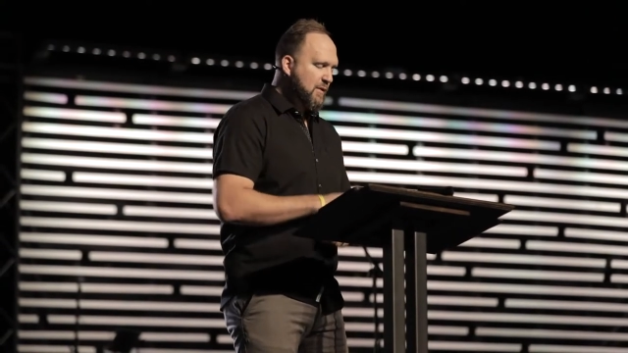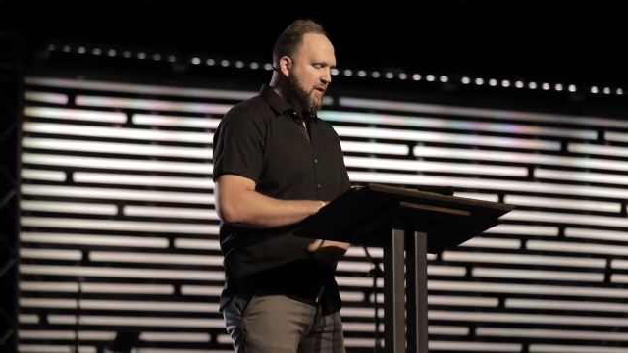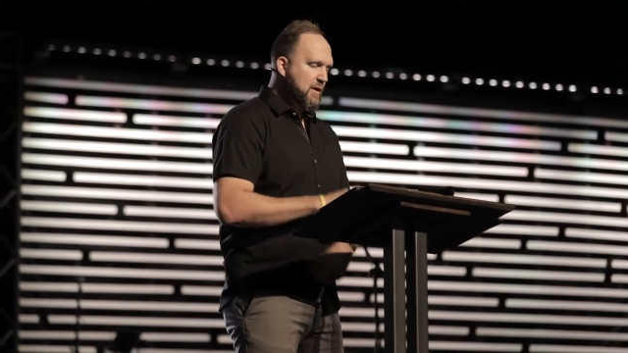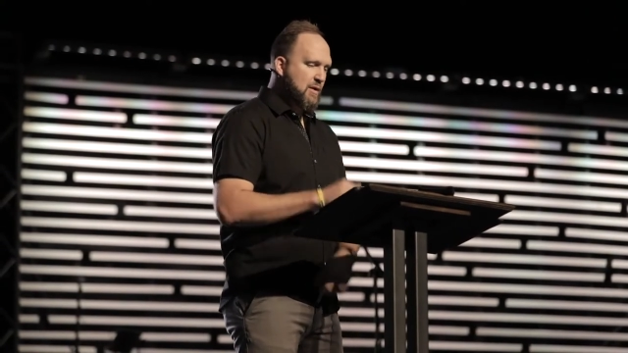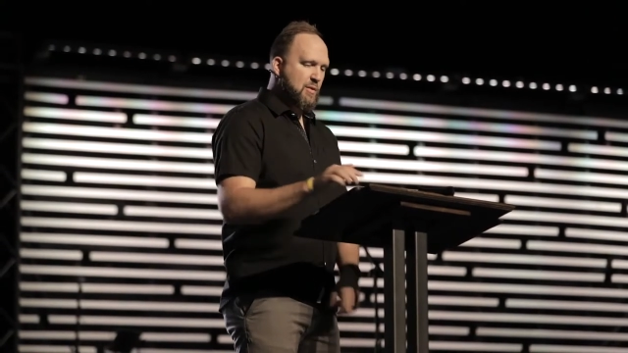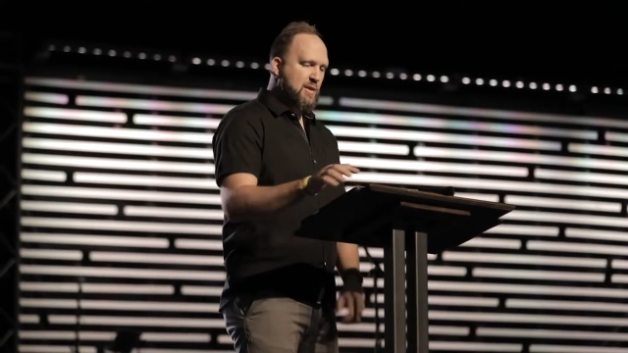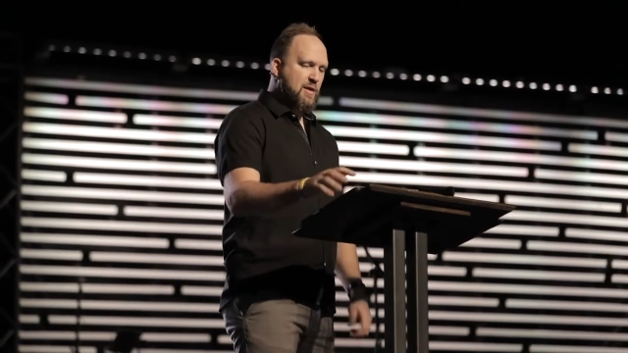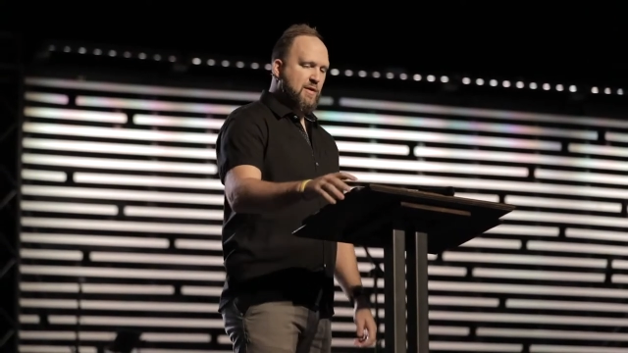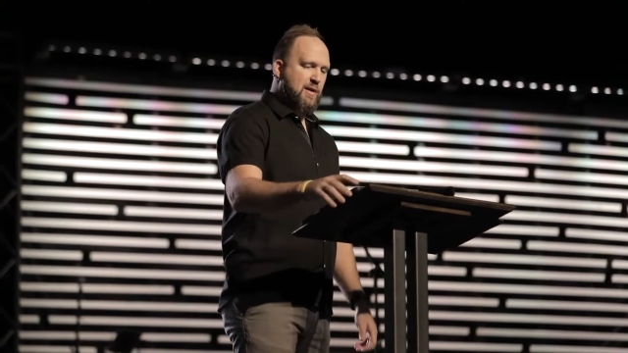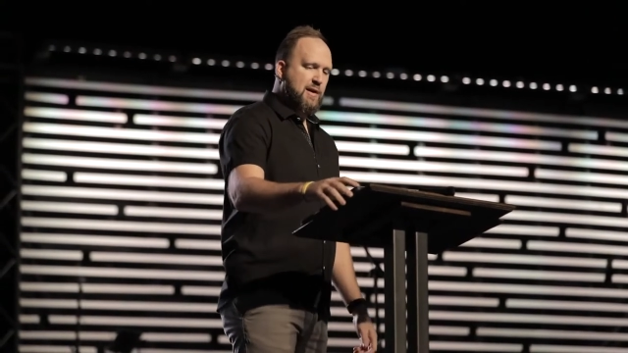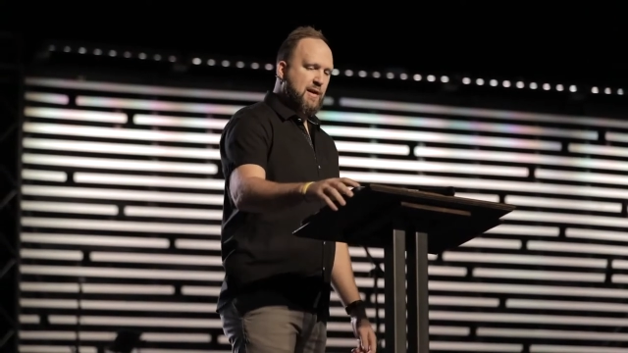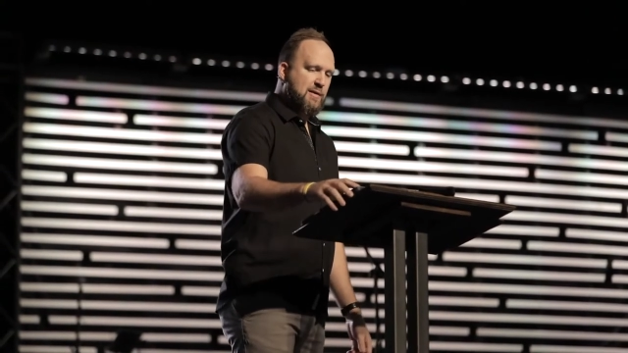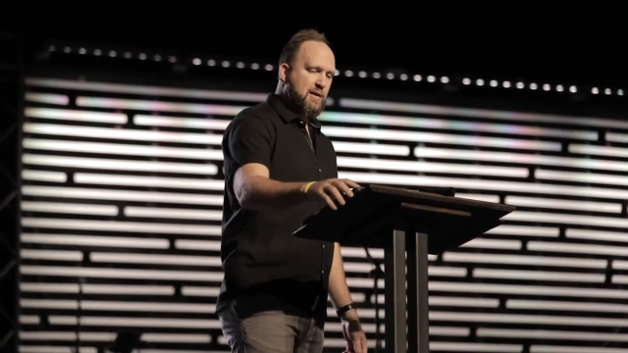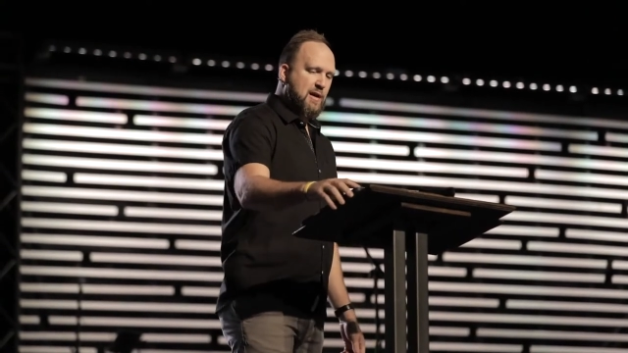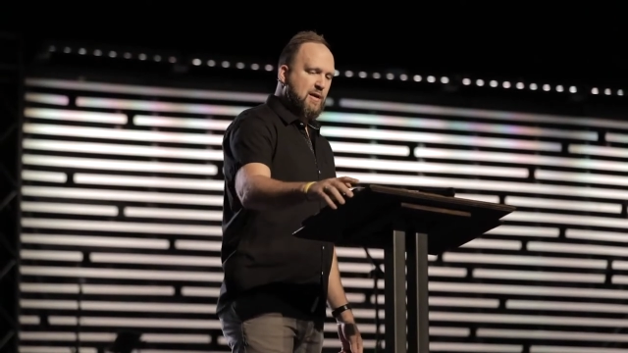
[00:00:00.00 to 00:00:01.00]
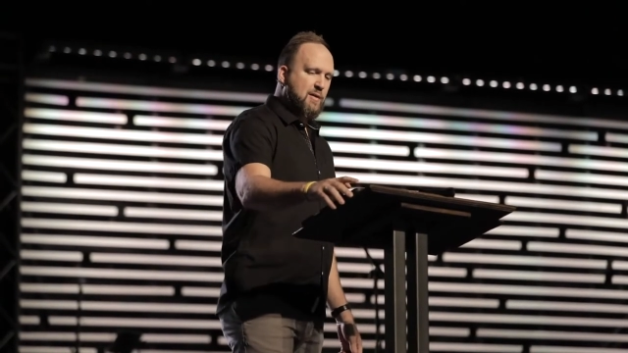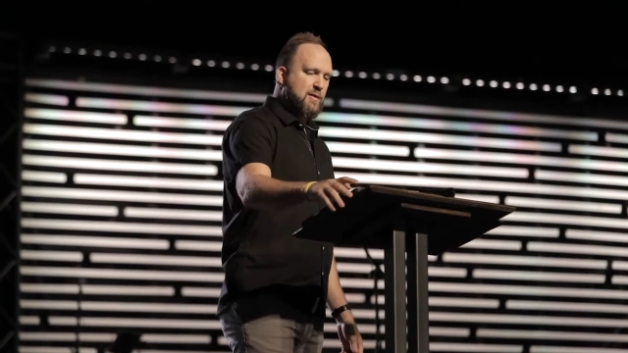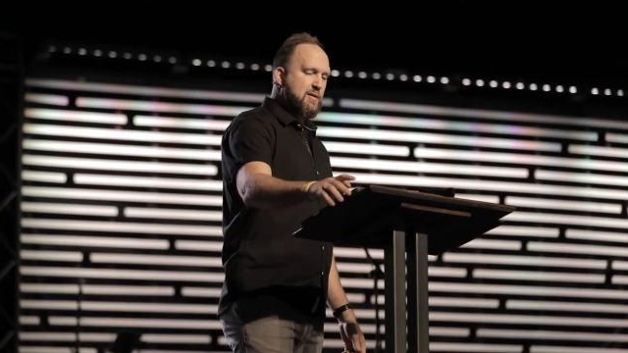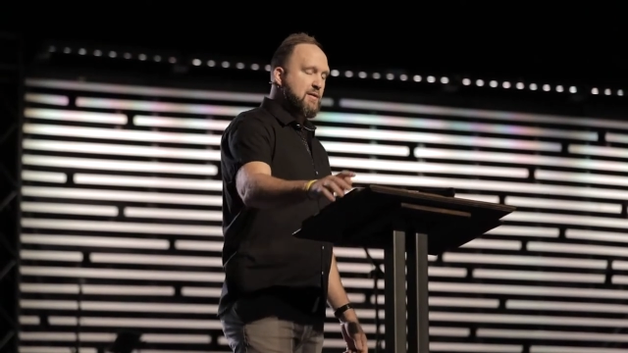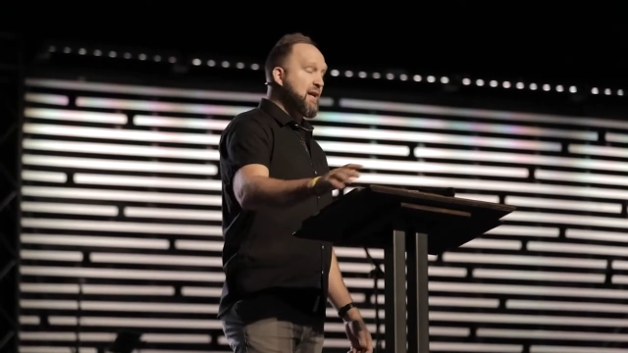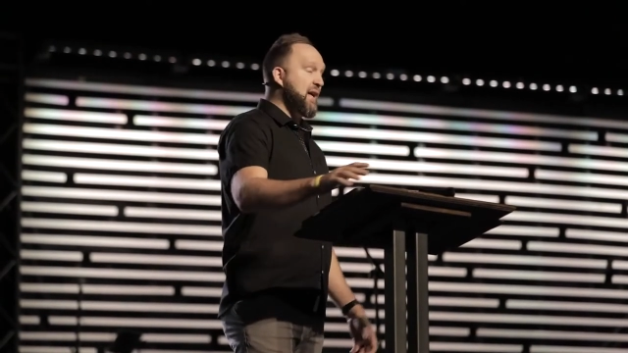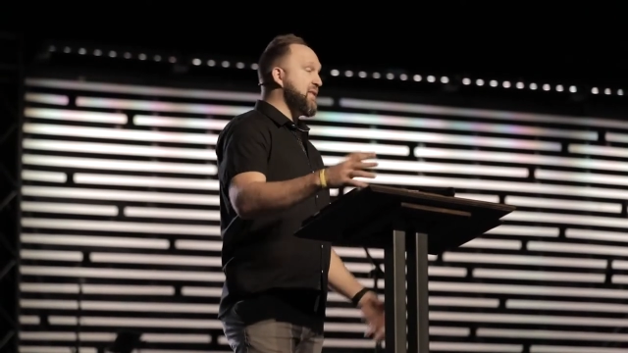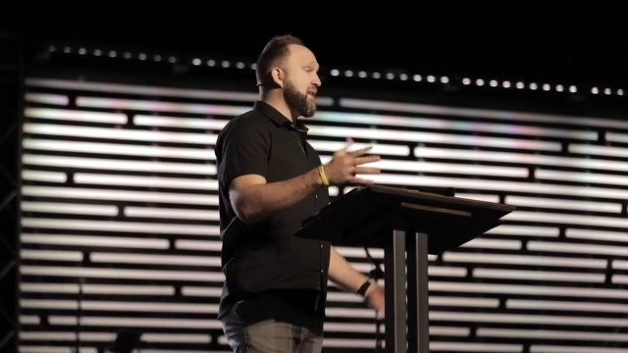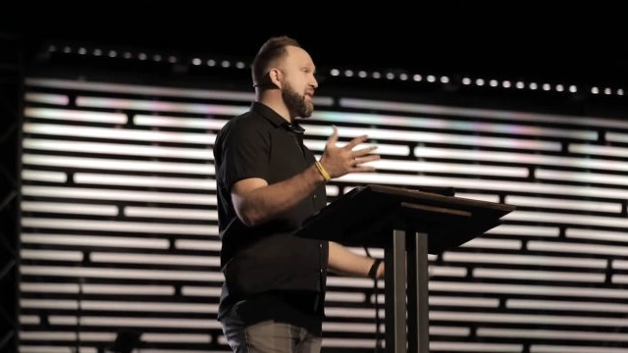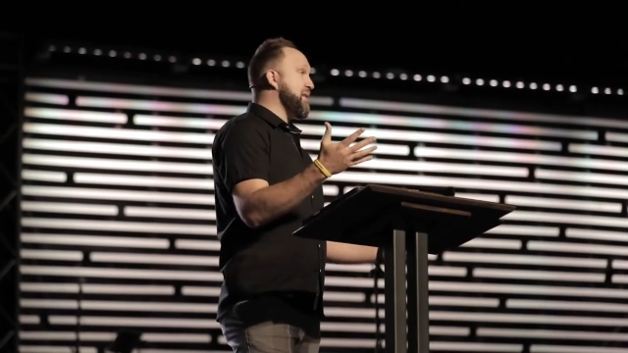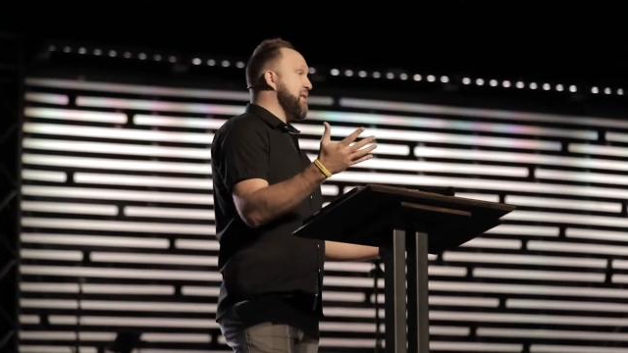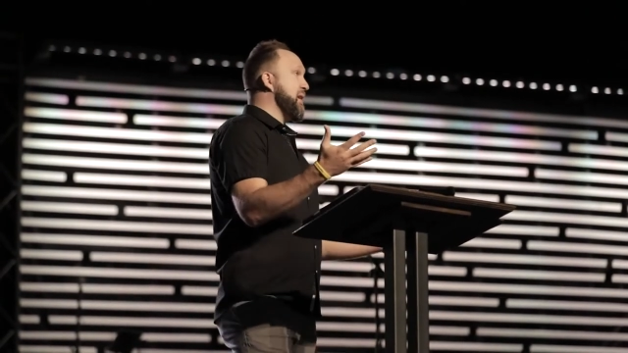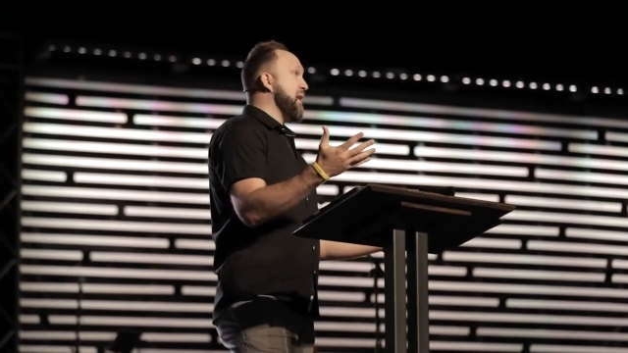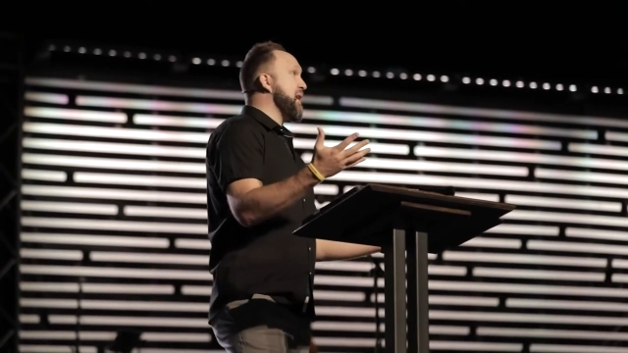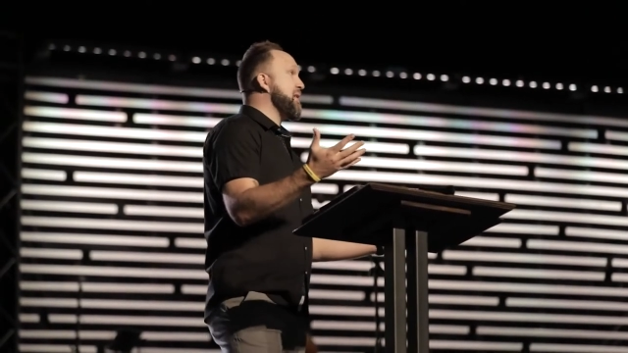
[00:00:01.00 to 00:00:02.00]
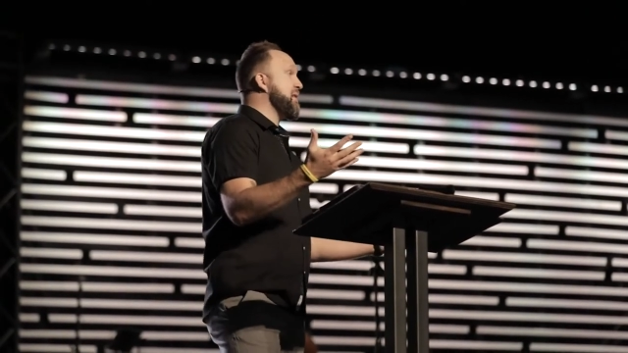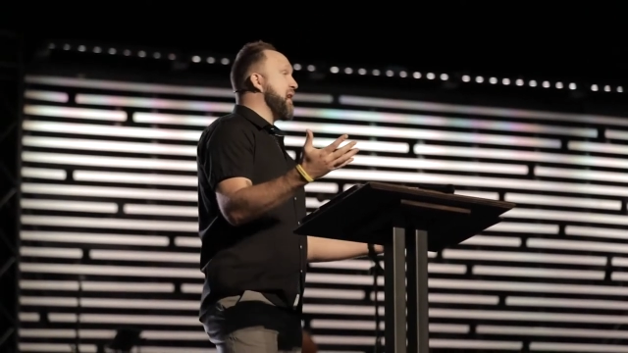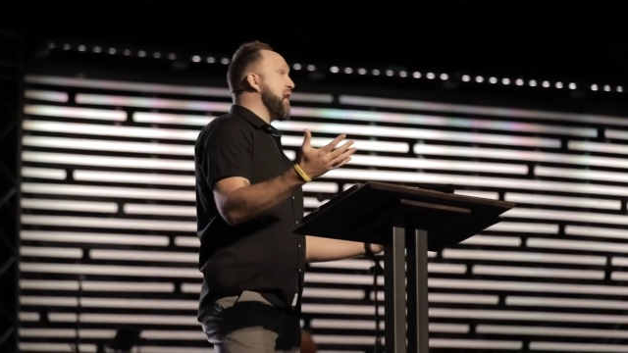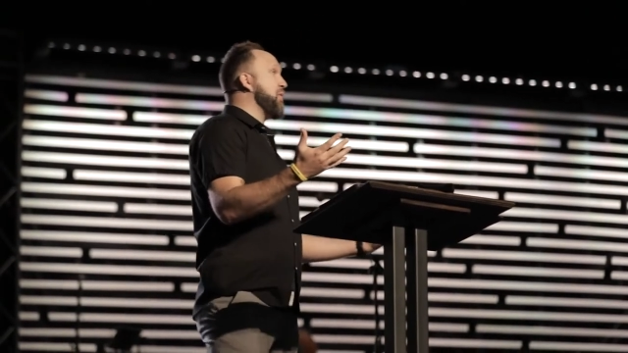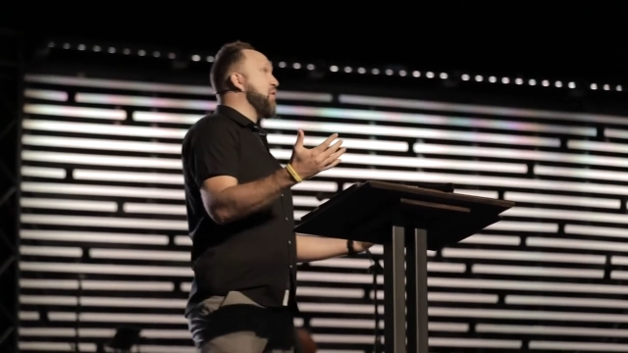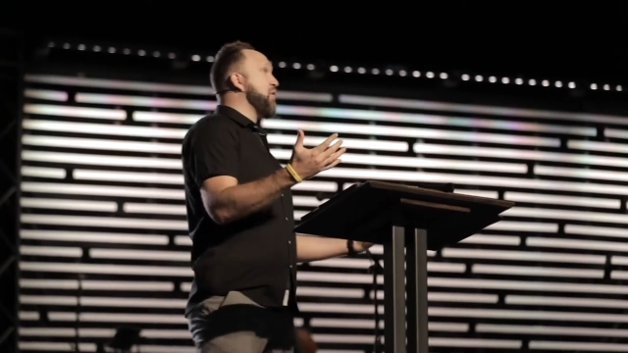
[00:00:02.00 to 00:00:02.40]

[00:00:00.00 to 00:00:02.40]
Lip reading: And we live in a day and time. I think tonight I will go to